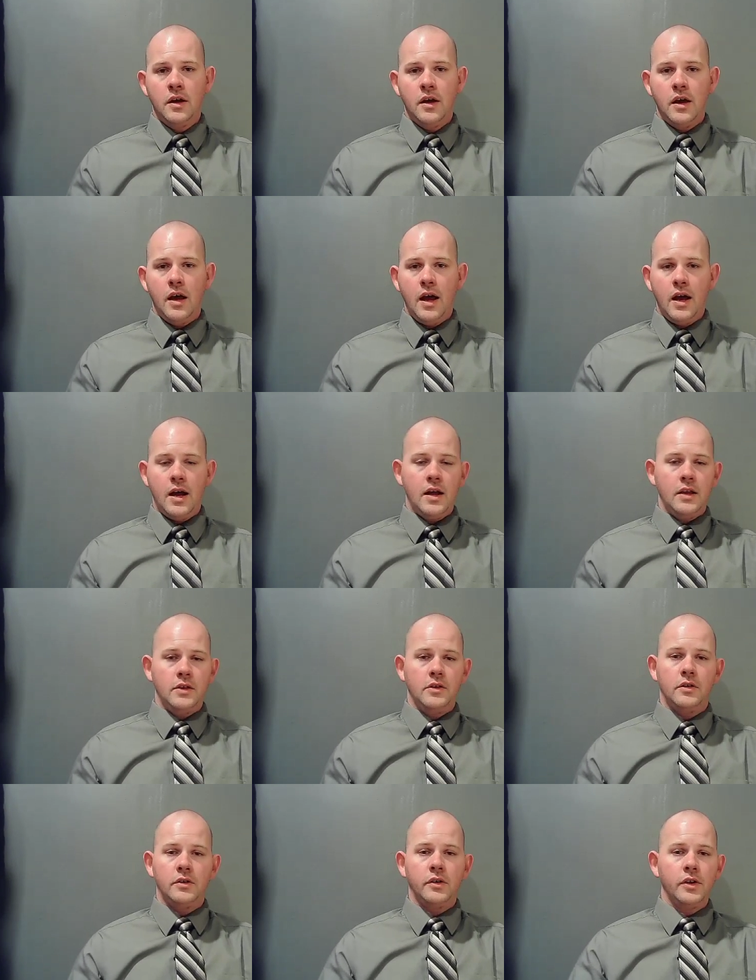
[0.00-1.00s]
and
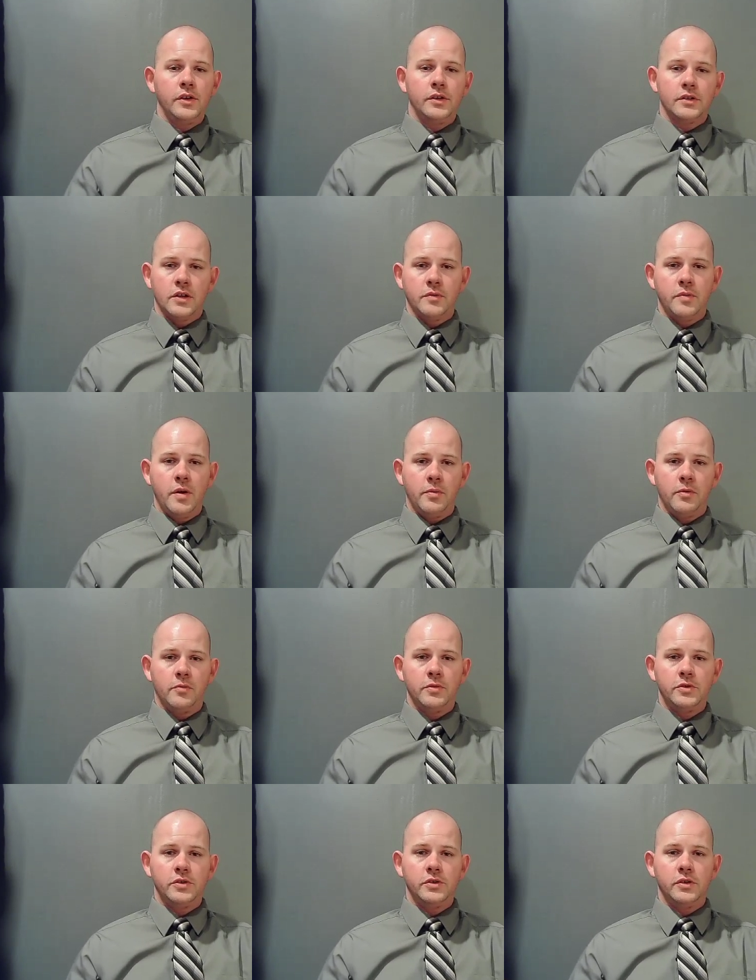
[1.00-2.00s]
you don't know any of these other people,
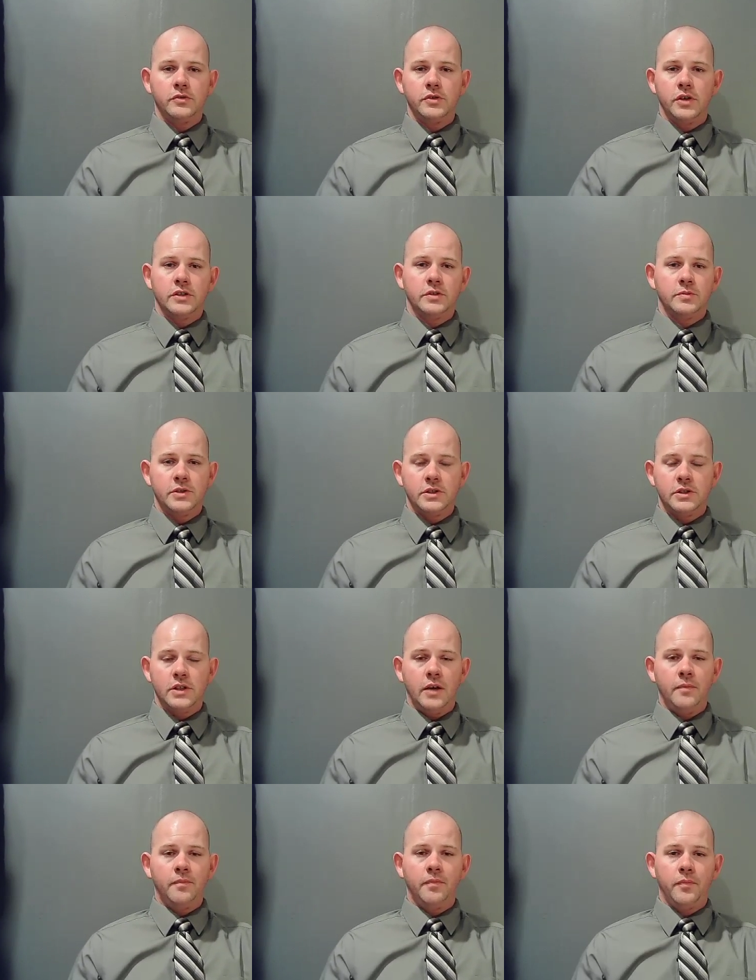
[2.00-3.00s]
but you know John Smith's
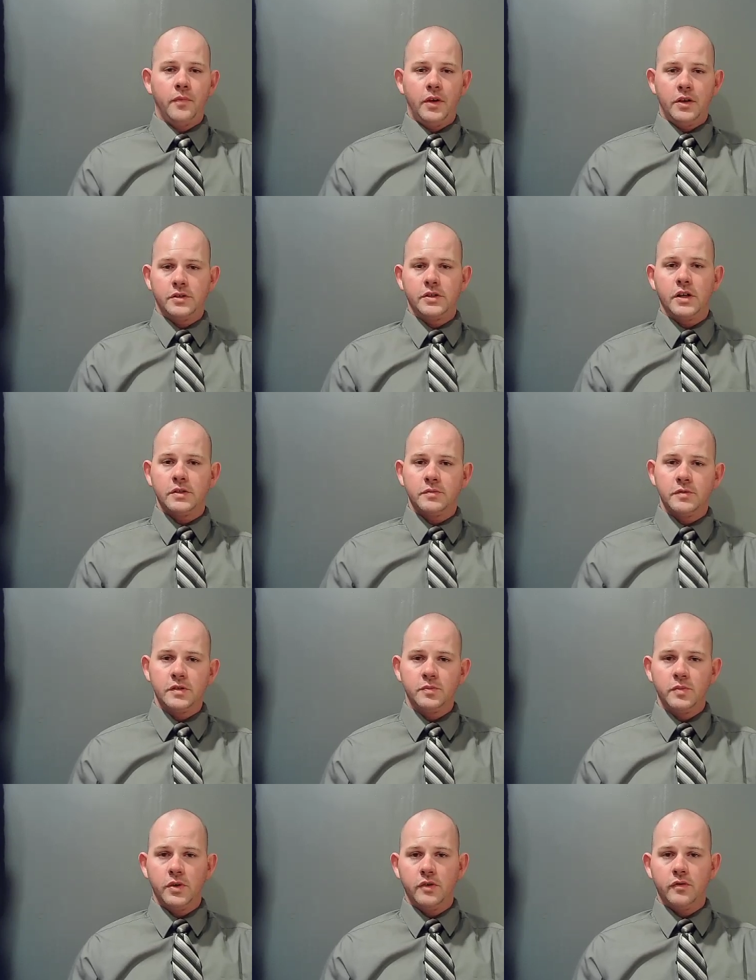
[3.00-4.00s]
name because John
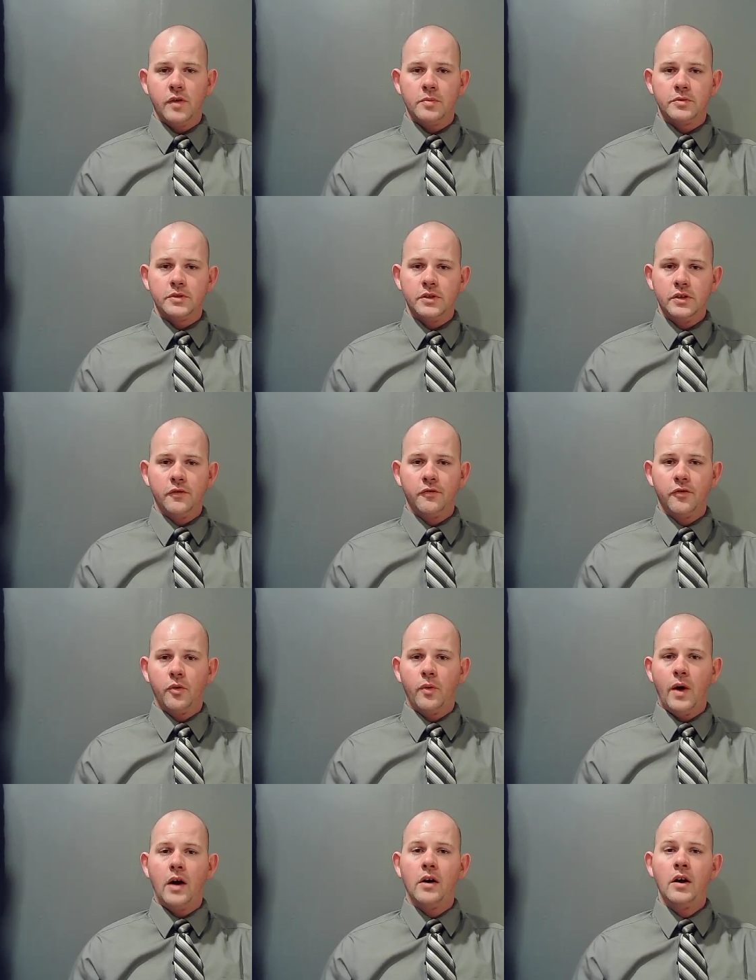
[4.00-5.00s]
Smith's been your representative for a
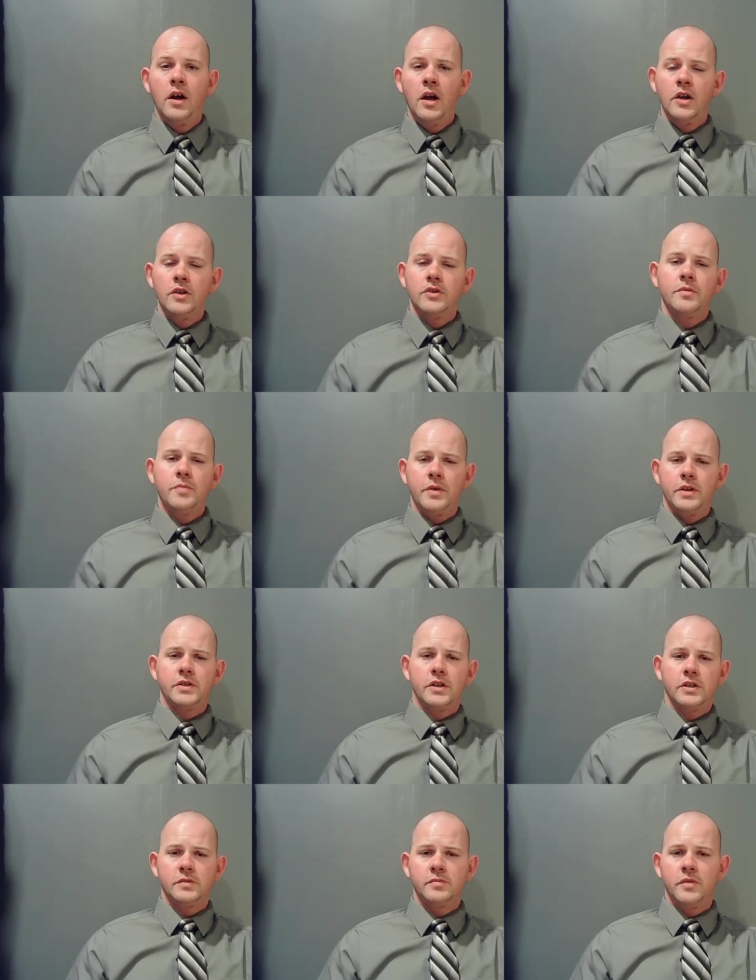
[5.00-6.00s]
while, so you pick
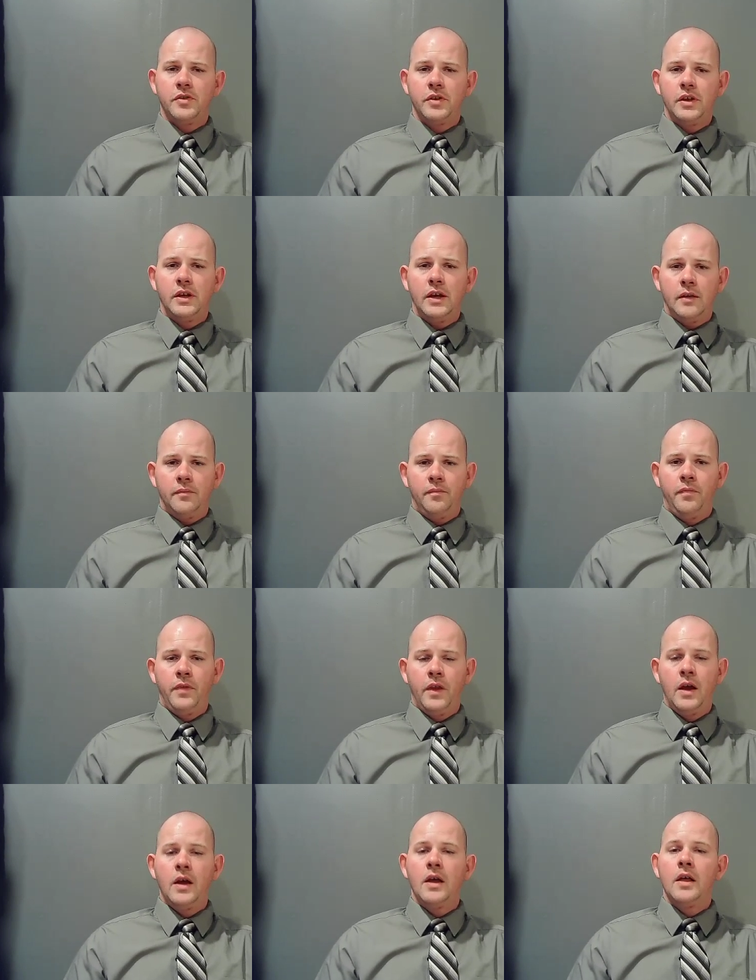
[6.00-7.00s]
John Smith again.
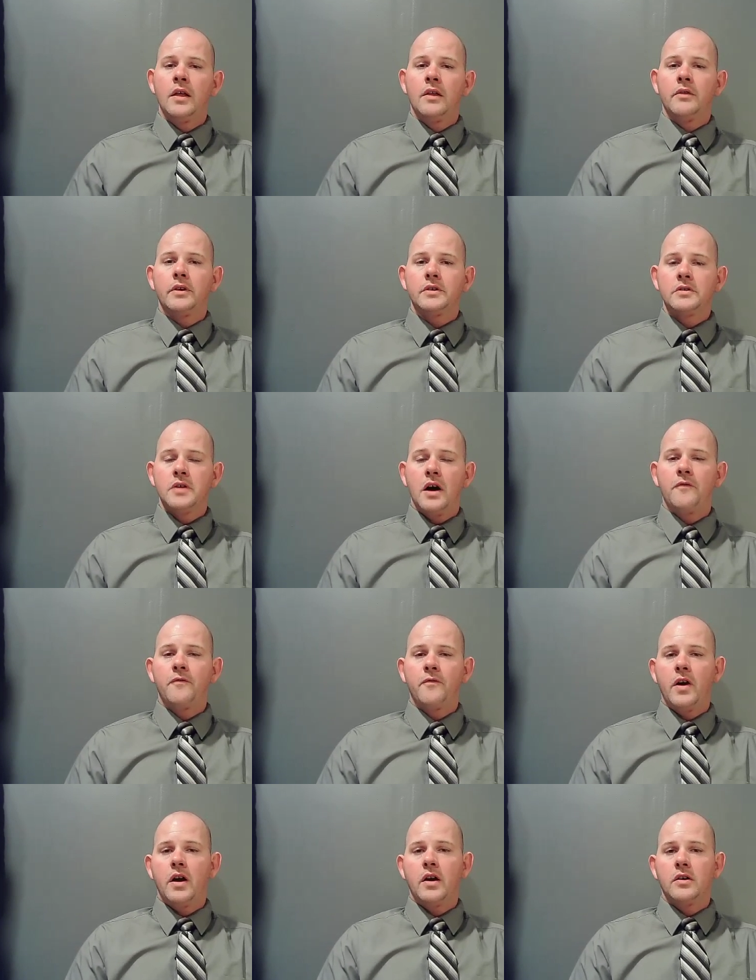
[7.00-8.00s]
That's not
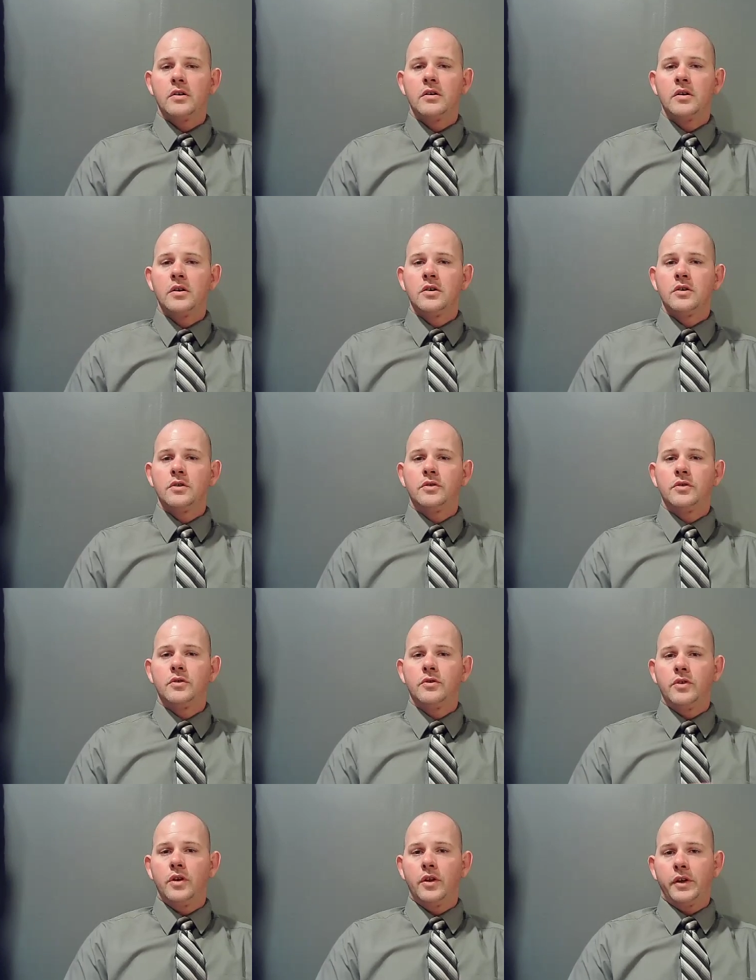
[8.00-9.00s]
fair
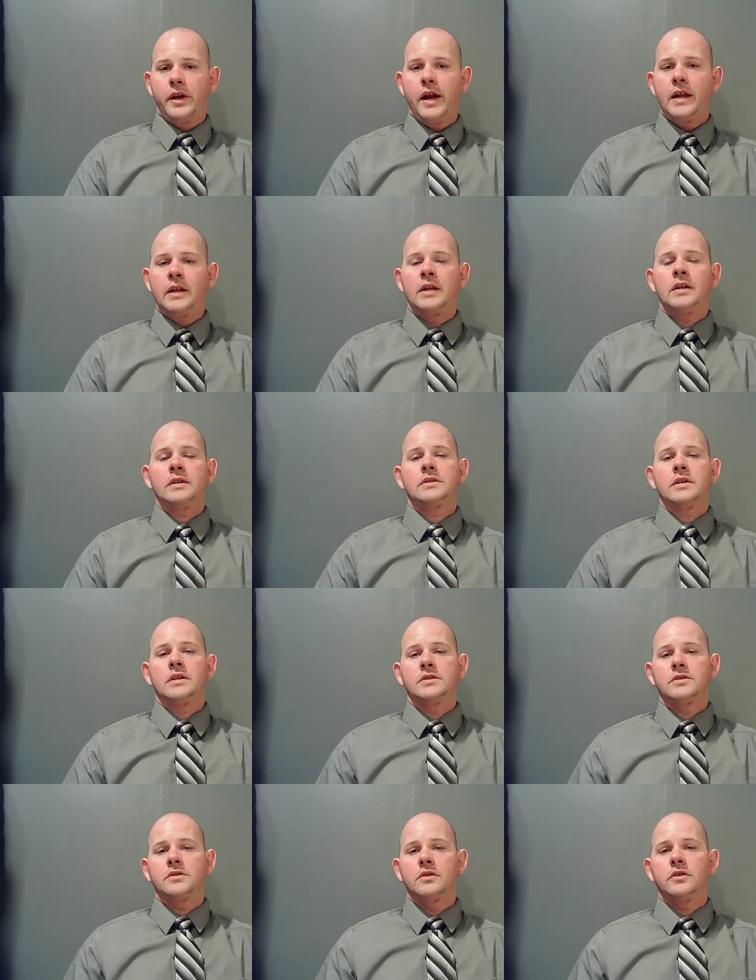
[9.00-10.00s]
to the other candidates, and
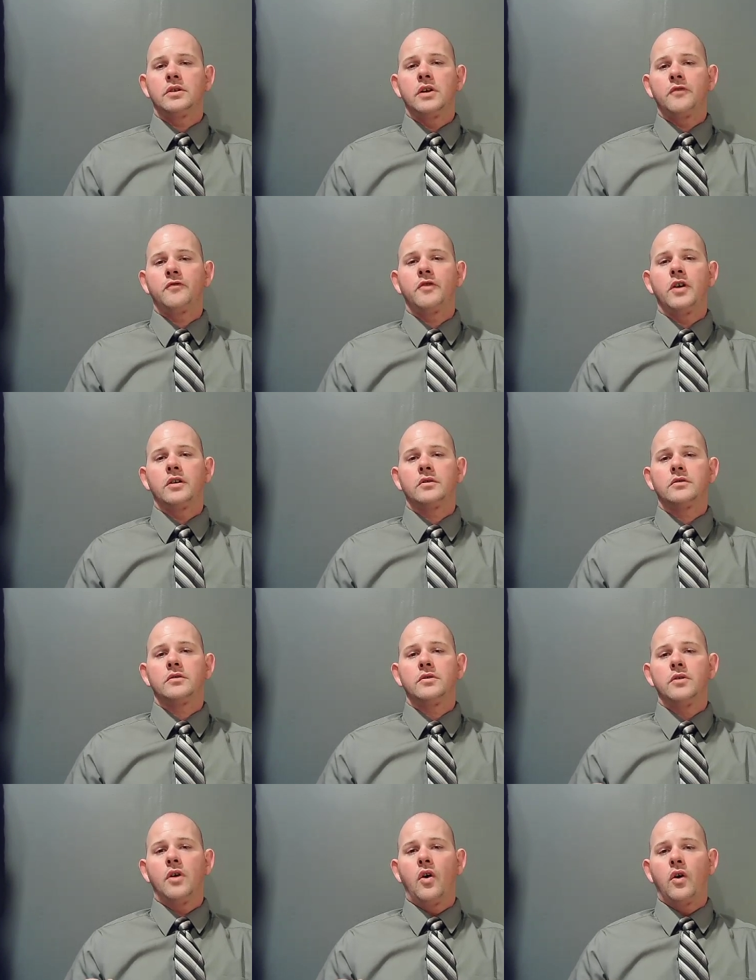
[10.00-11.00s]
it's certainly not fair
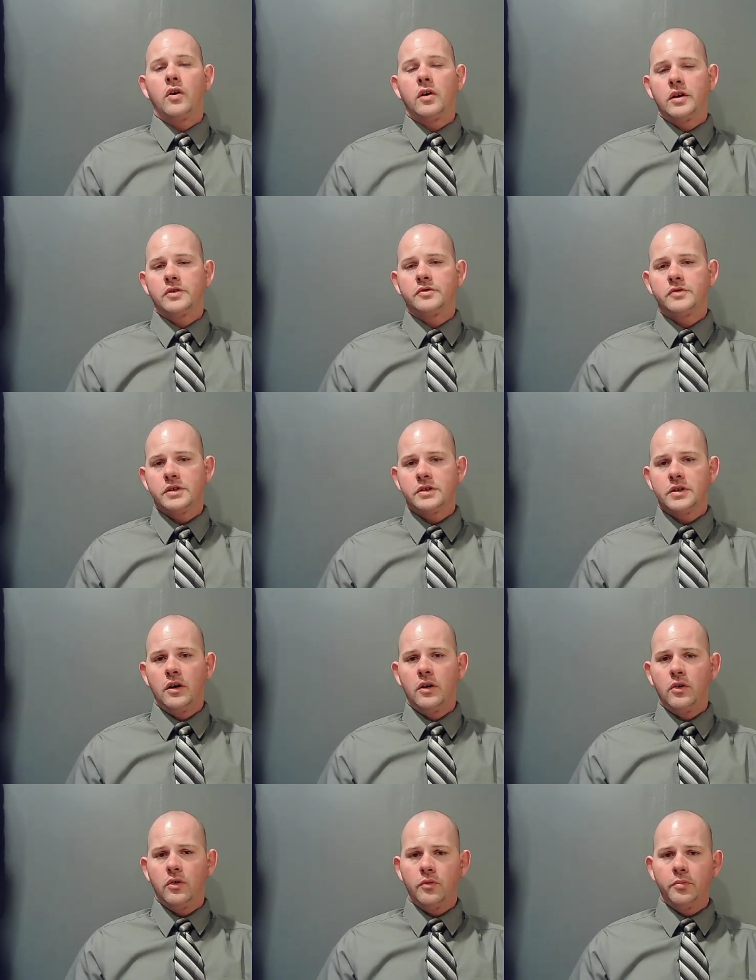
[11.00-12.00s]
to our country as a
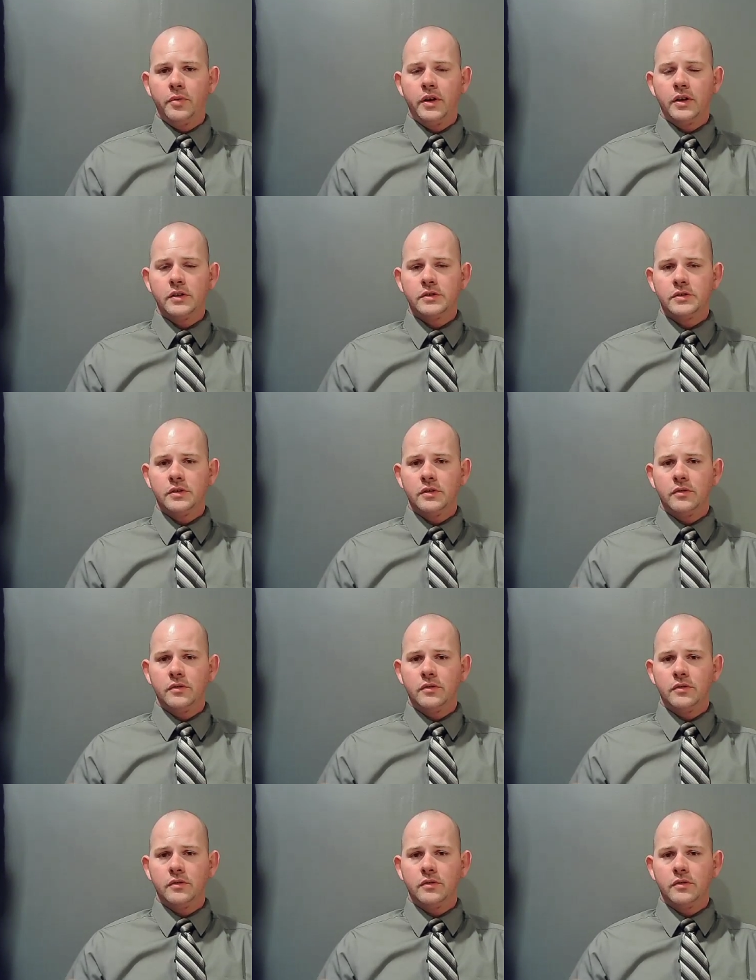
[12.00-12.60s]
whole, because